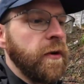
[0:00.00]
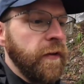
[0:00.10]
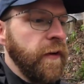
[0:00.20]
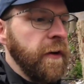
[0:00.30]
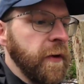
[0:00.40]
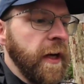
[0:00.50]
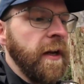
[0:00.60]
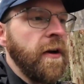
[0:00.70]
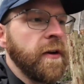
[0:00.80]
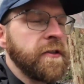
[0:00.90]
So I followed it
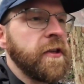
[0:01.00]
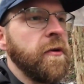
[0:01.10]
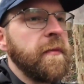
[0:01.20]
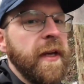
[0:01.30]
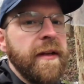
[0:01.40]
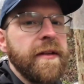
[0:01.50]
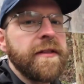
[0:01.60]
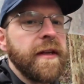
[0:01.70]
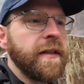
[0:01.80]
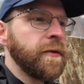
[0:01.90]
along and zoomed in, and
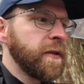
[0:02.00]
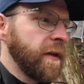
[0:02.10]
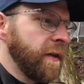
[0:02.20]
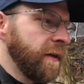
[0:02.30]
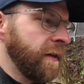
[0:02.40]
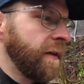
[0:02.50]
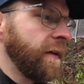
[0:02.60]
it said there was a